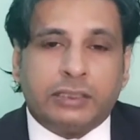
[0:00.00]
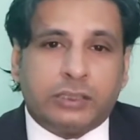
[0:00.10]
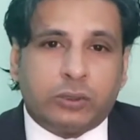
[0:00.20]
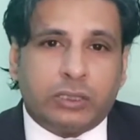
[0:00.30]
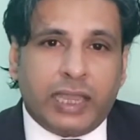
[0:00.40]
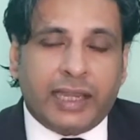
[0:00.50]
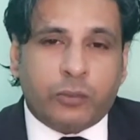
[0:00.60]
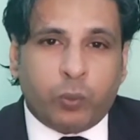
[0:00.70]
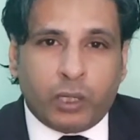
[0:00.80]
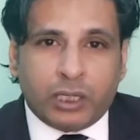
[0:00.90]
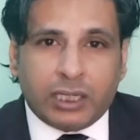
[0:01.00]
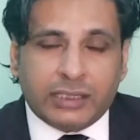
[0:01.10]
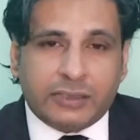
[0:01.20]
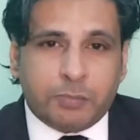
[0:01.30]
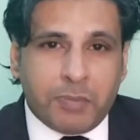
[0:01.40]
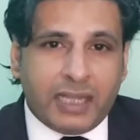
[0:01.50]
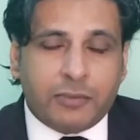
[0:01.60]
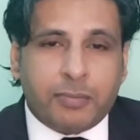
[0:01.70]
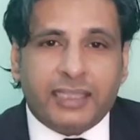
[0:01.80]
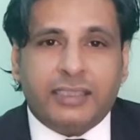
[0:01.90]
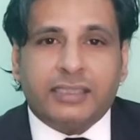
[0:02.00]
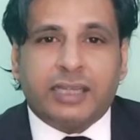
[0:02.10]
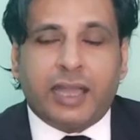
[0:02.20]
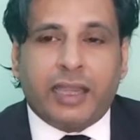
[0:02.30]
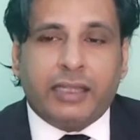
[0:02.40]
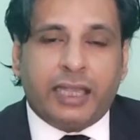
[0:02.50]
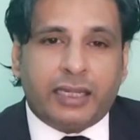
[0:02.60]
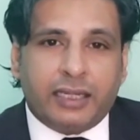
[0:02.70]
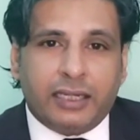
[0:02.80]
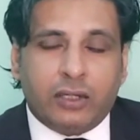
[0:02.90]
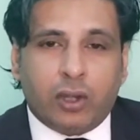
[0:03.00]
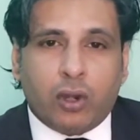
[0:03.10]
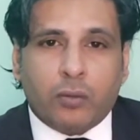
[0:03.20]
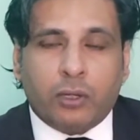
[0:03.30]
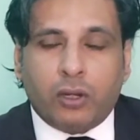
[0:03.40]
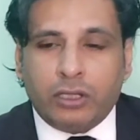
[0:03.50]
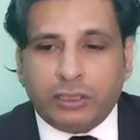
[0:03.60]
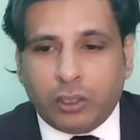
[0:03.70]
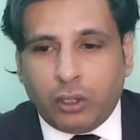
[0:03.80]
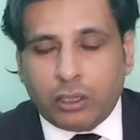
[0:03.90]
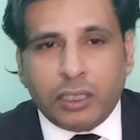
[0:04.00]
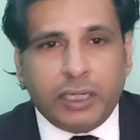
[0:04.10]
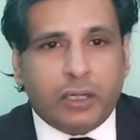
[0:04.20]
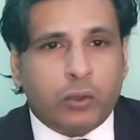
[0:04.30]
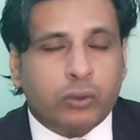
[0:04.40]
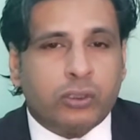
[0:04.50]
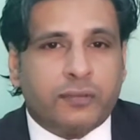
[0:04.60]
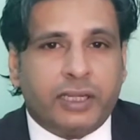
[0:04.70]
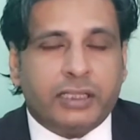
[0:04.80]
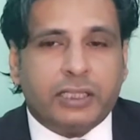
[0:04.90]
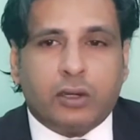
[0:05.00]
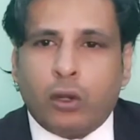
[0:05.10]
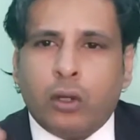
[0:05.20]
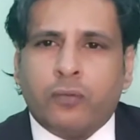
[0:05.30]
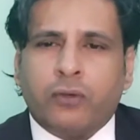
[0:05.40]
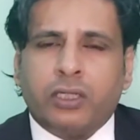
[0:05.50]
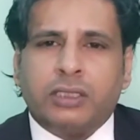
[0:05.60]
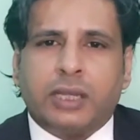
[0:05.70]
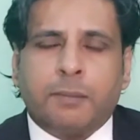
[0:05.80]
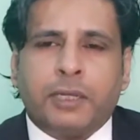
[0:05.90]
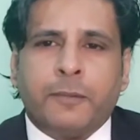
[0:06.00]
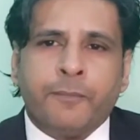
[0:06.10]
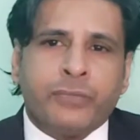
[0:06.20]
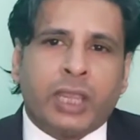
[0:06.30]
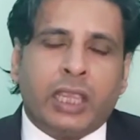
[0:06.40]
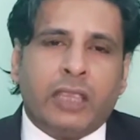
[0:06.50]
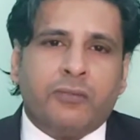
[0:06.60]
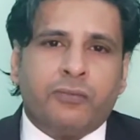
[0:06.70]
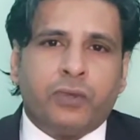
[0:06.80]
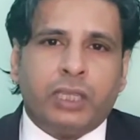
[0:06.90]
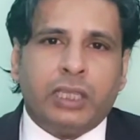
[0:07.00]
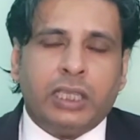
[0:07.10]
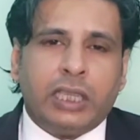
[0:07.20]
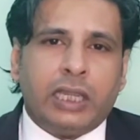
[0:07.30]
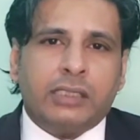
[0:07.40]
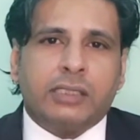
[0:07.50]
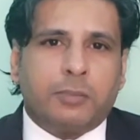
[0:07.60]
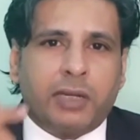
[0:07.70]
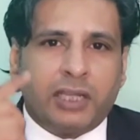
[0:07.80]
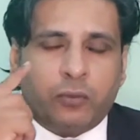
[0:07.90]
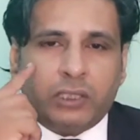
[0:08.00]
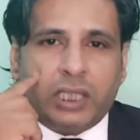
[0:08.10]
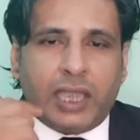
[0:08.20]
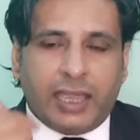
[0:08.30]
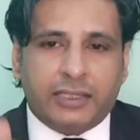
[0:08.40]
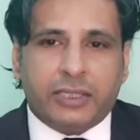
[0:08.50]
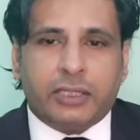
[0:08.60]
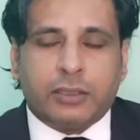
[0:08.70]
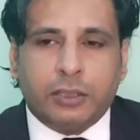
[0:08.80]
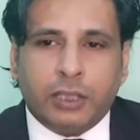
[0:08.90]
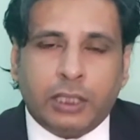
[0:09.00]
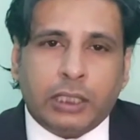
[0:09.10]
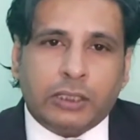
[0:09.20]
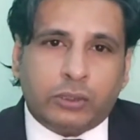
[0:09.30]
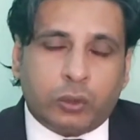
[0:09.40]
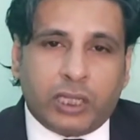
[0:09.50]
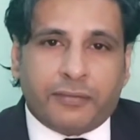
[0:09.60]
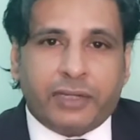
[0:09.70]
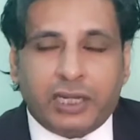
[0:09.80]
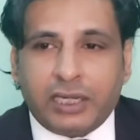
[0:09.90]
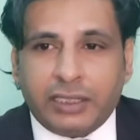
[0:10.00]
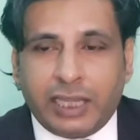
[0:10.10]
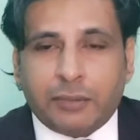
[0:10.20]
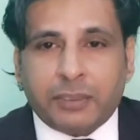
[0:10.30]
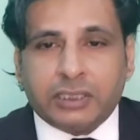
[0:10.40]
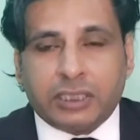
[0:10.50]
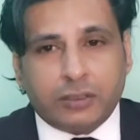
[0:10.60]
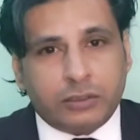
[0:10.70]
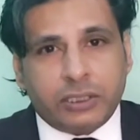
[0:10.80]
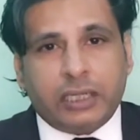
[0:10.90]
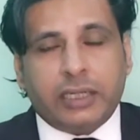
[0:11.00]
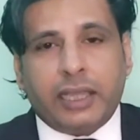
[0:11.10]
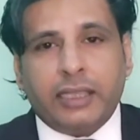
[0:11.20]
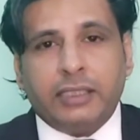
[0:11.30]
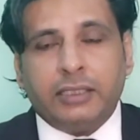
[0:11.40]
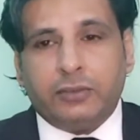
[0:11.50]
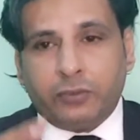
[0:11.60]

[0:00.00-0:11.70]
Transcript: So that what is meant by this line, that in ordinary course of nature. Or for example, if we hit somebody with a hatchet, so definitely that person shall die.